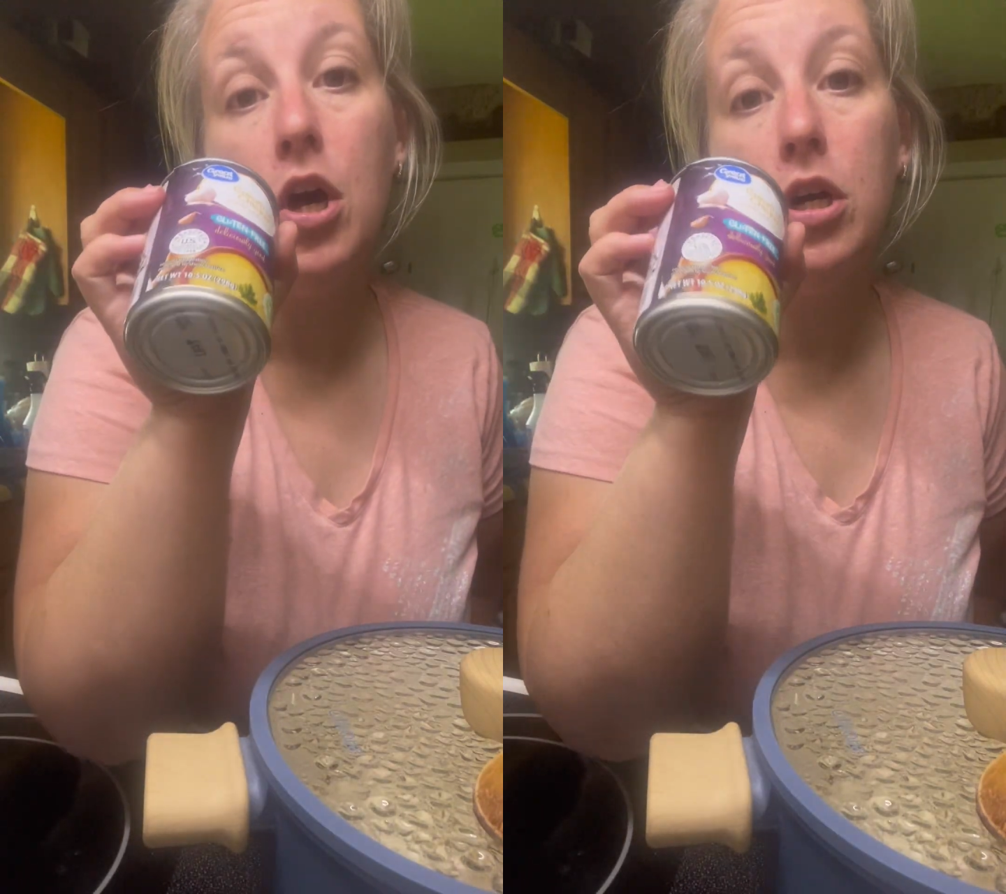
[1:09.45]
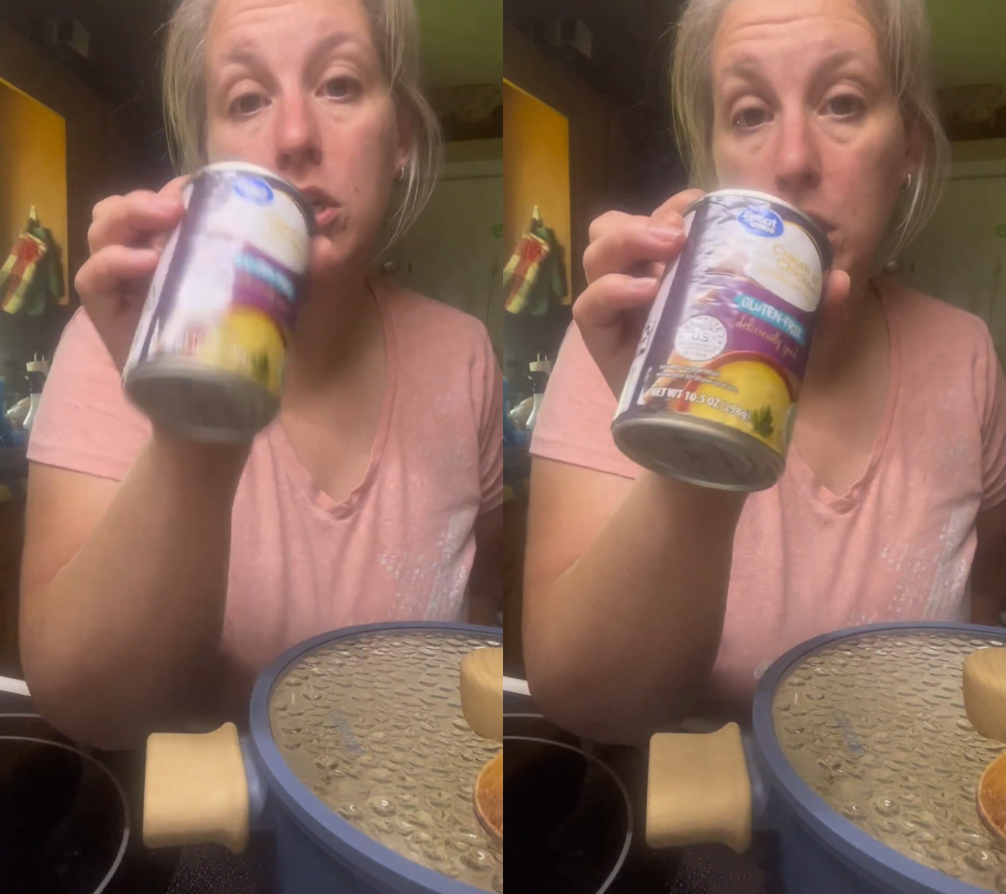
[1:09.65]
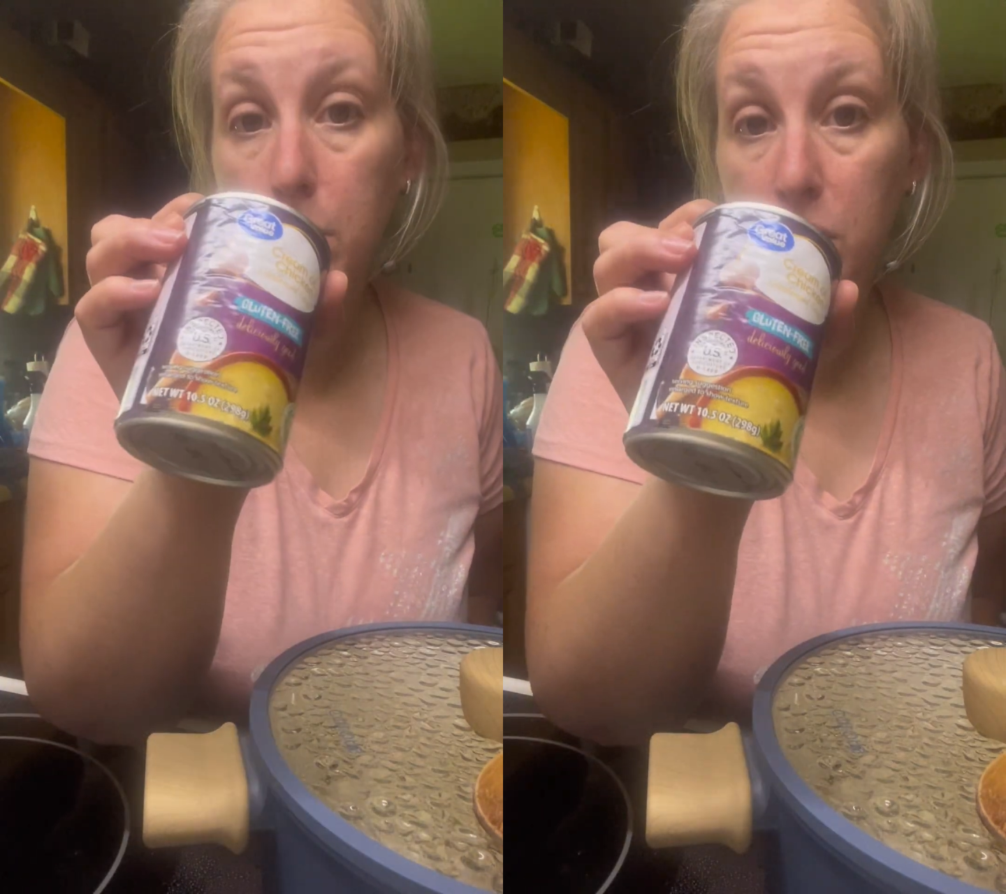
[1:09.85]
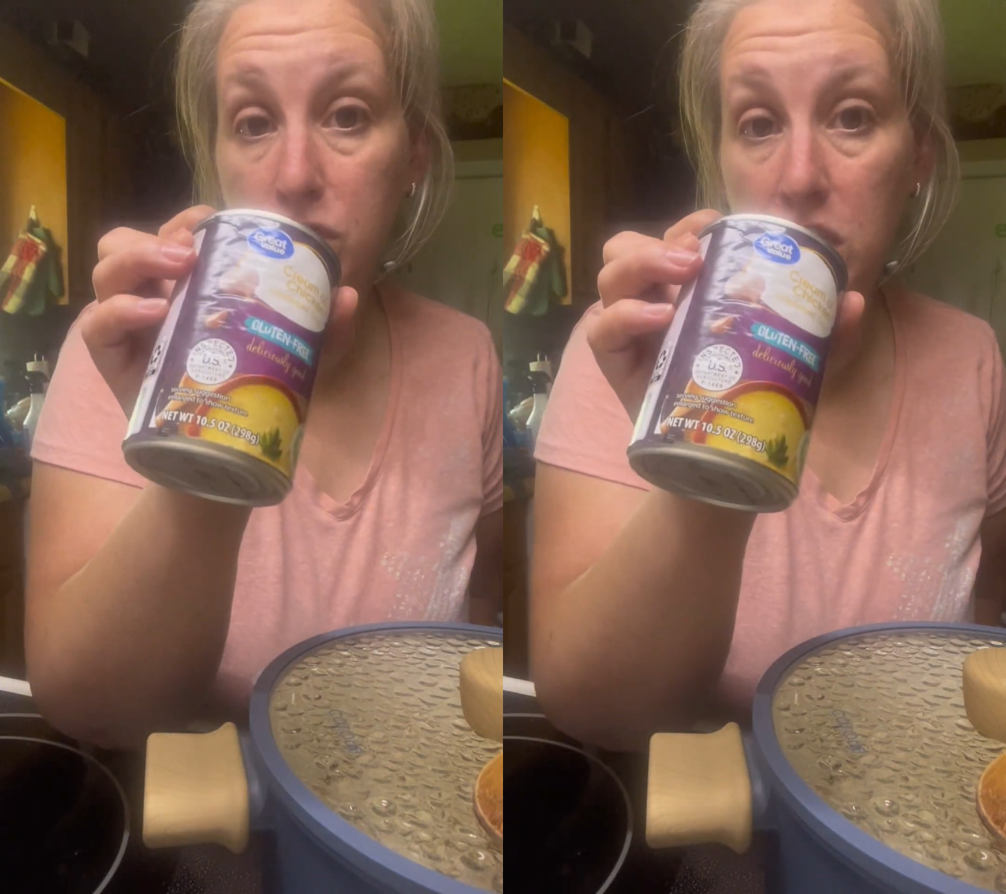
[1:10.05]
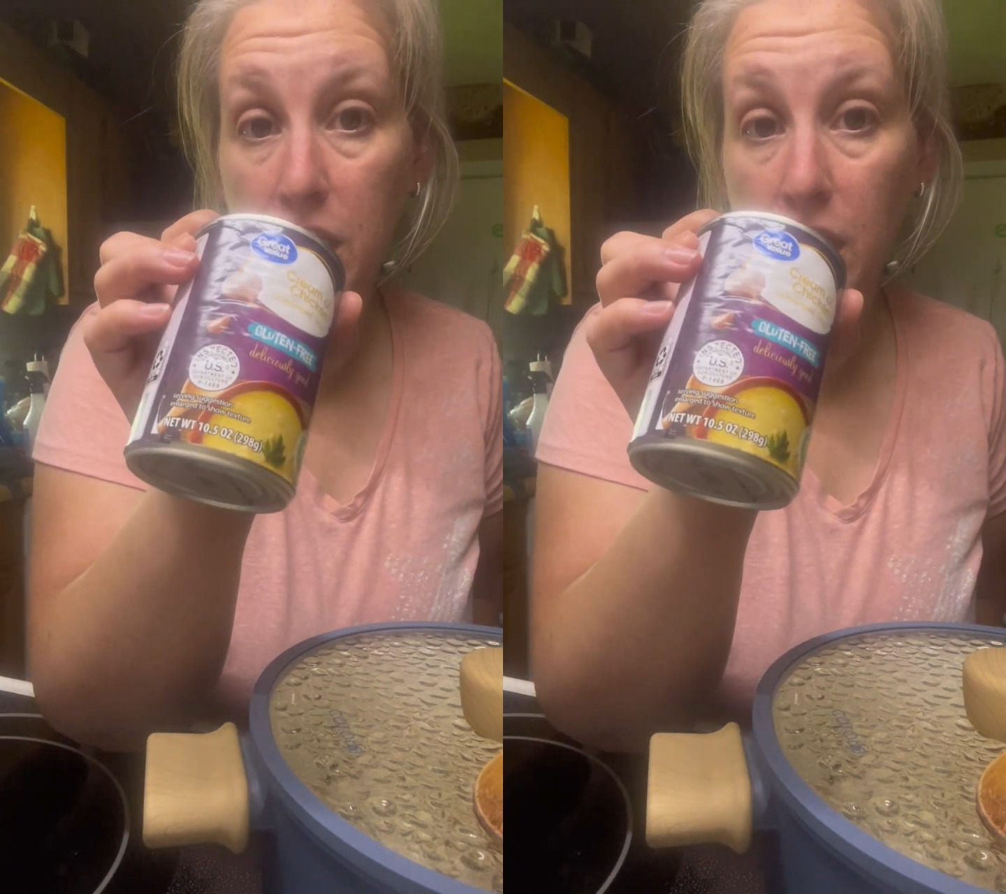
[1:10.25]
cream of
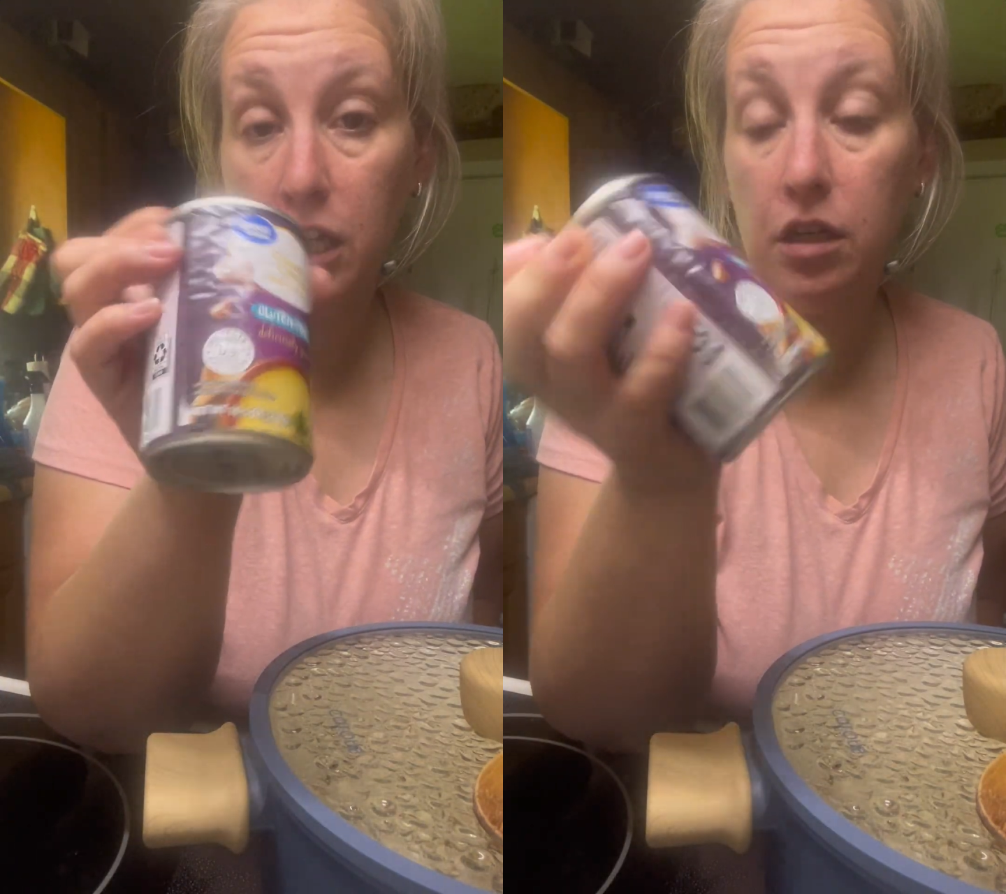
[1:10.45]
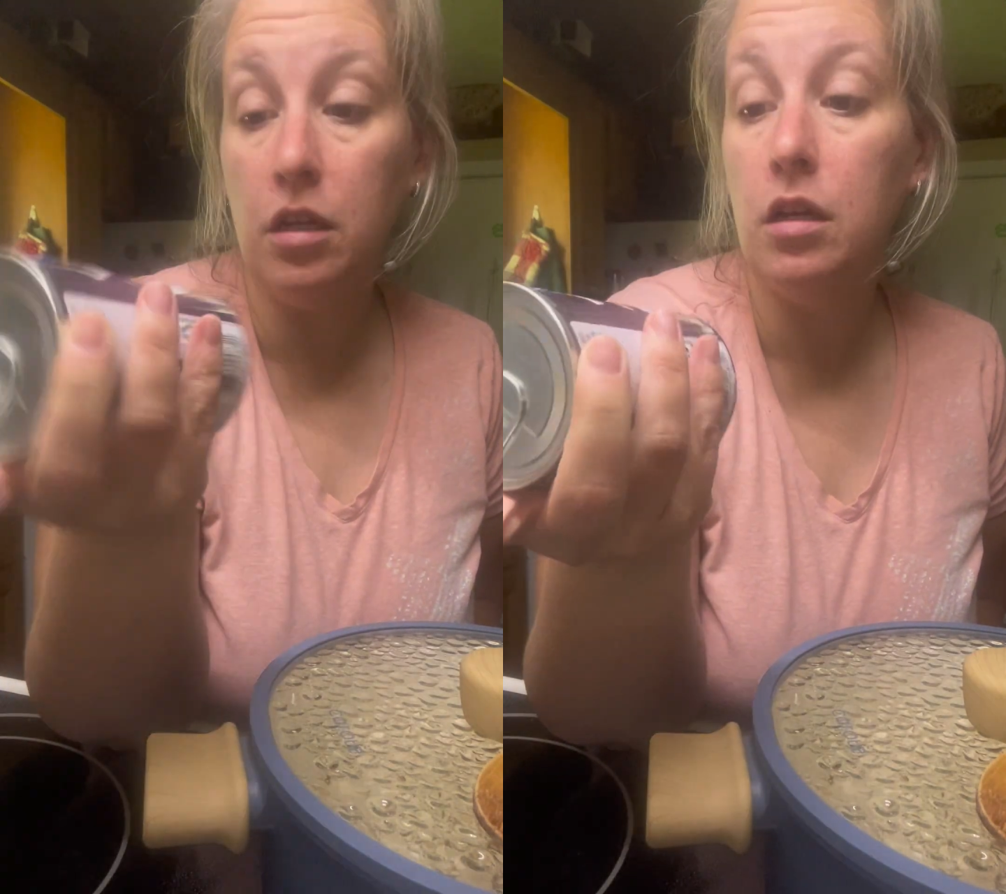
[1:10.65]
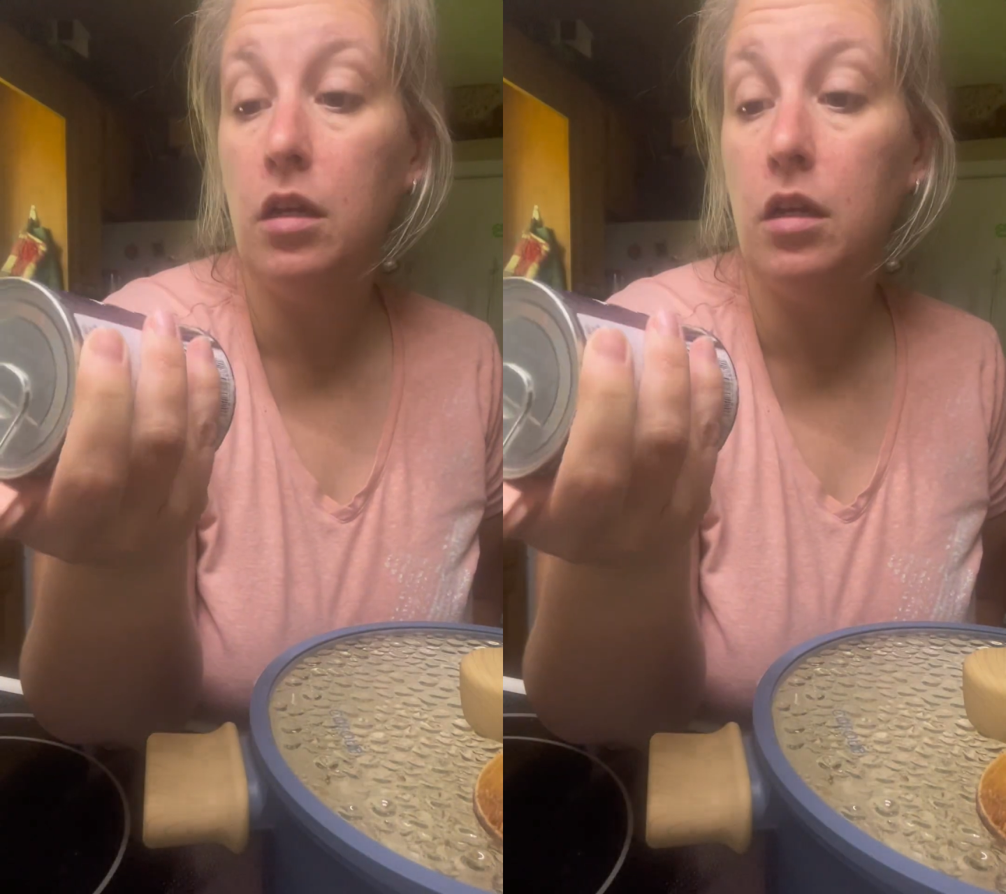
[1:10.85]
chicken,